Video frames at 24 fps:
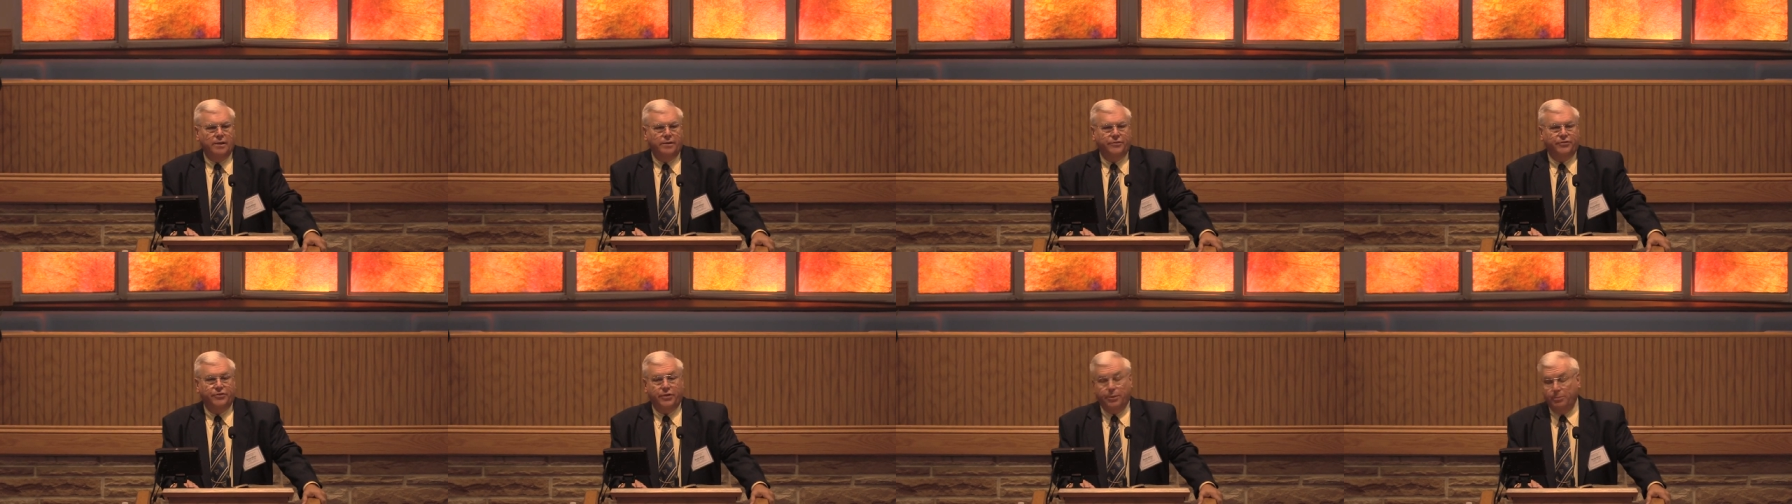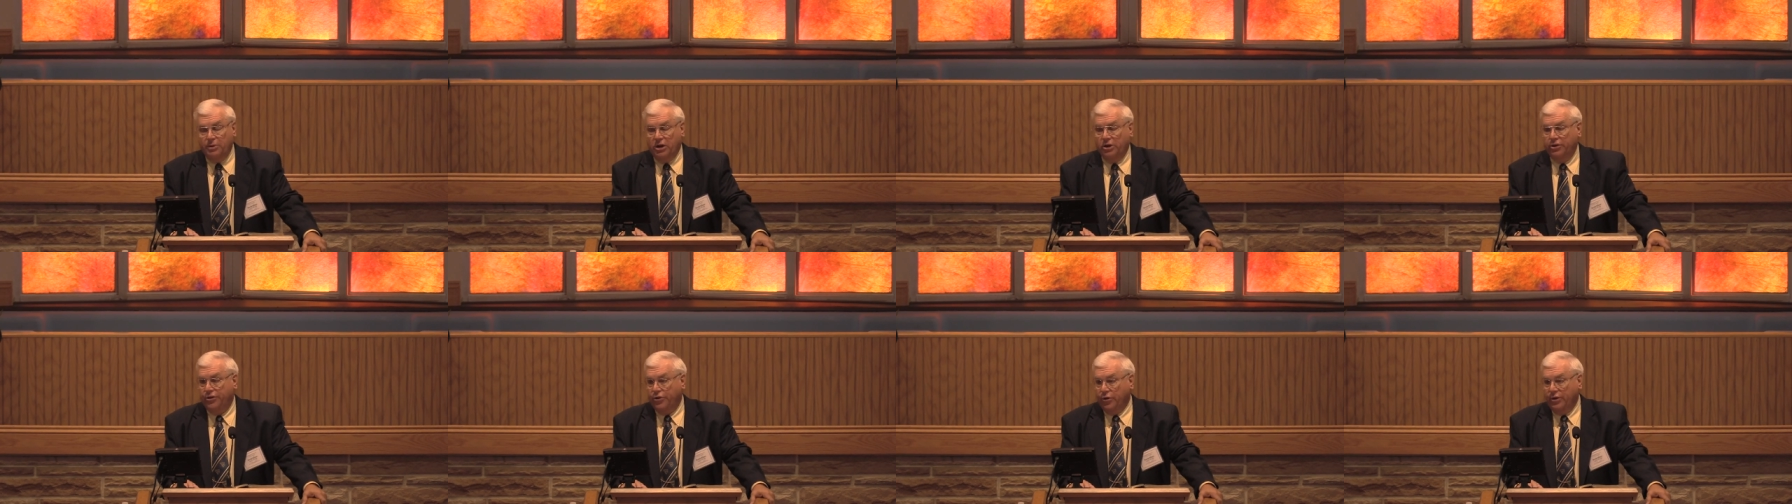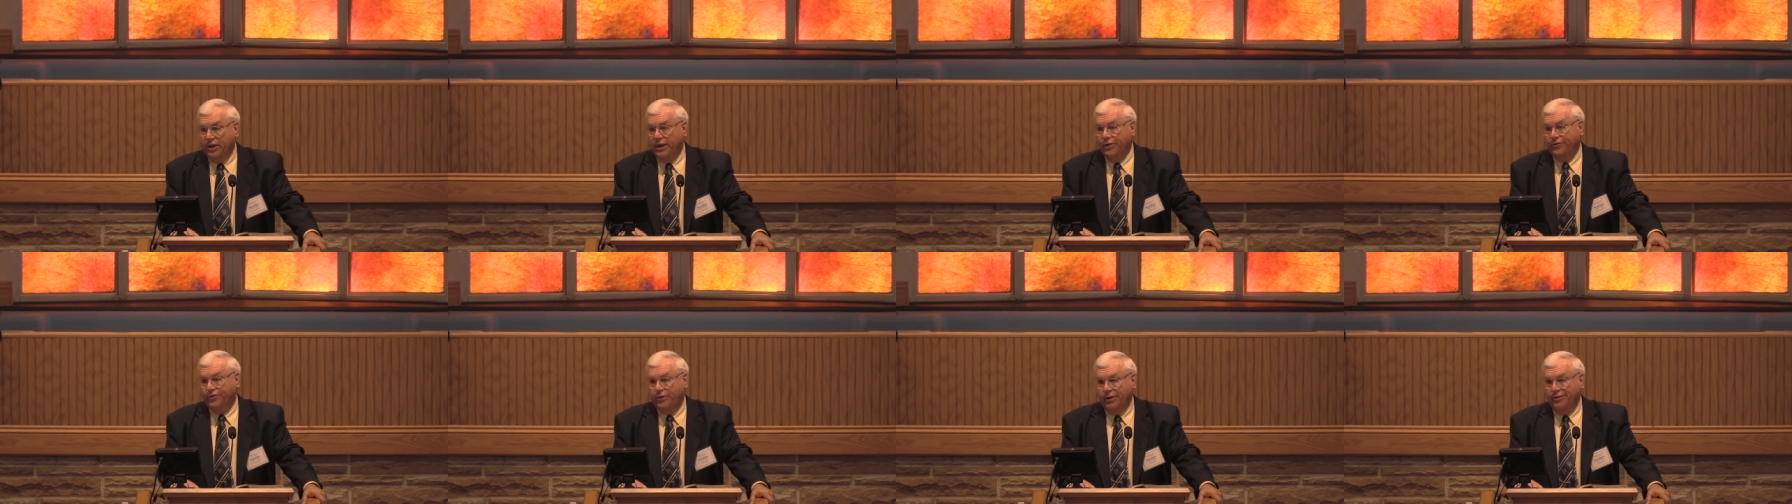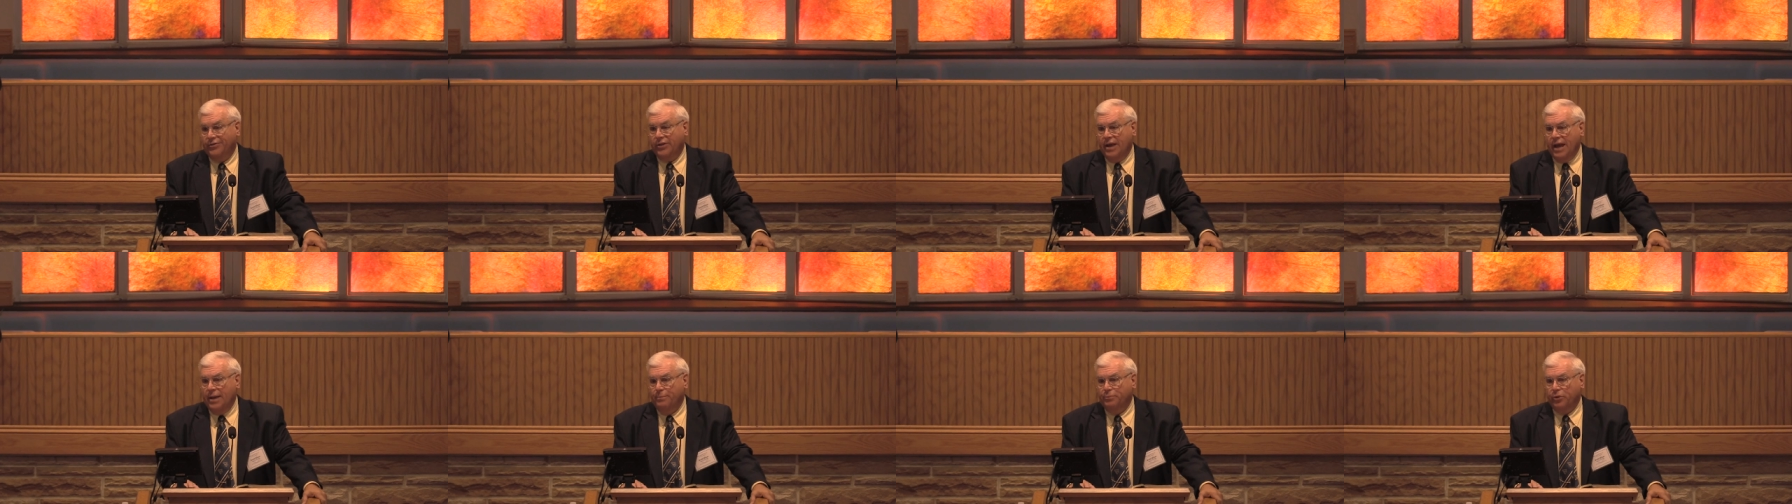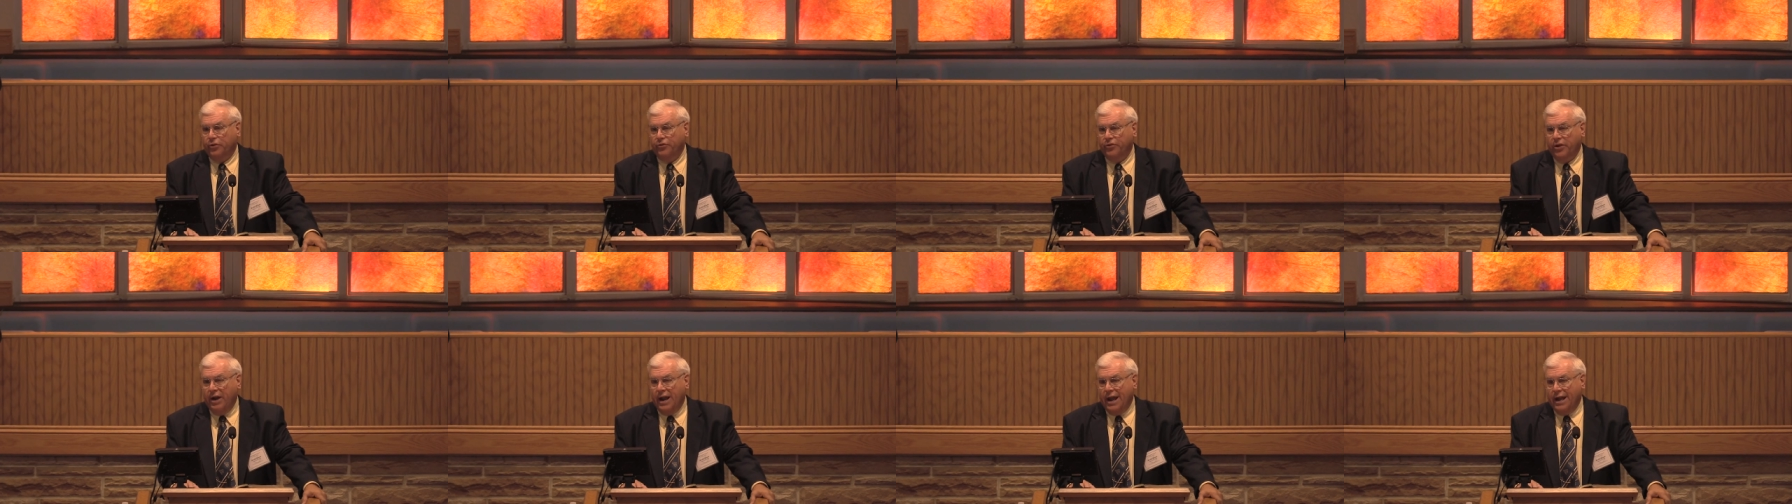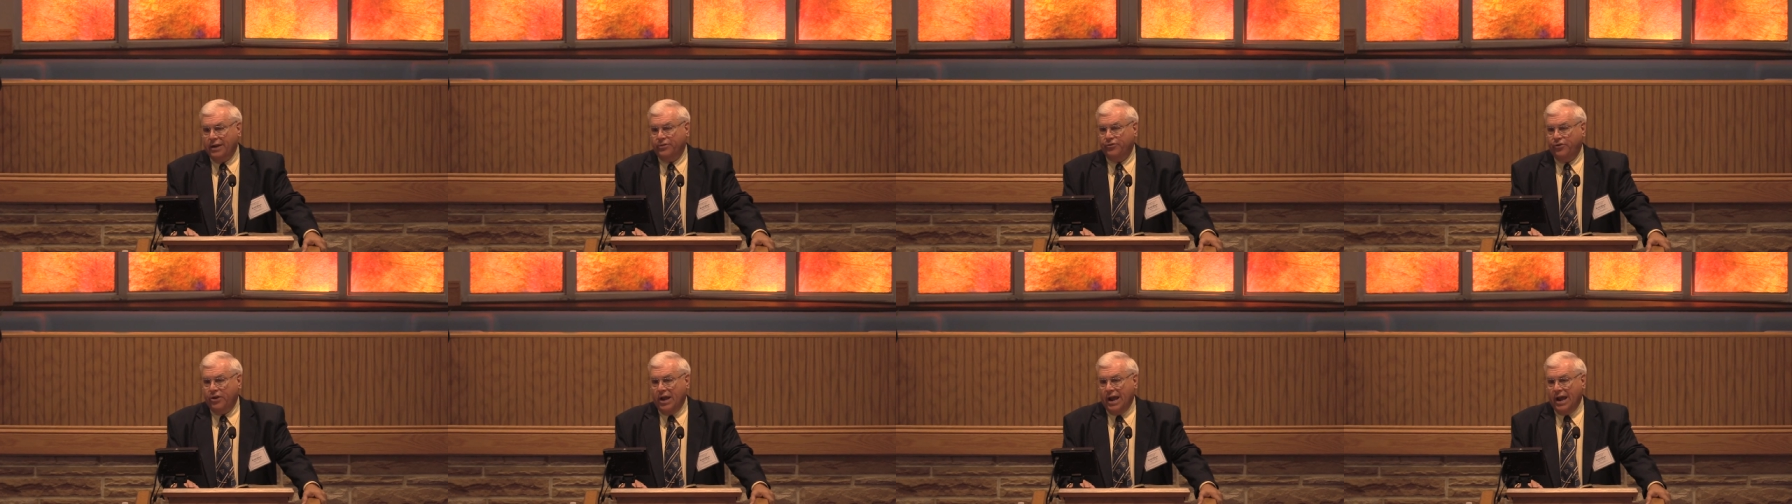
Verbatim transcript: similar to his disciples in Acts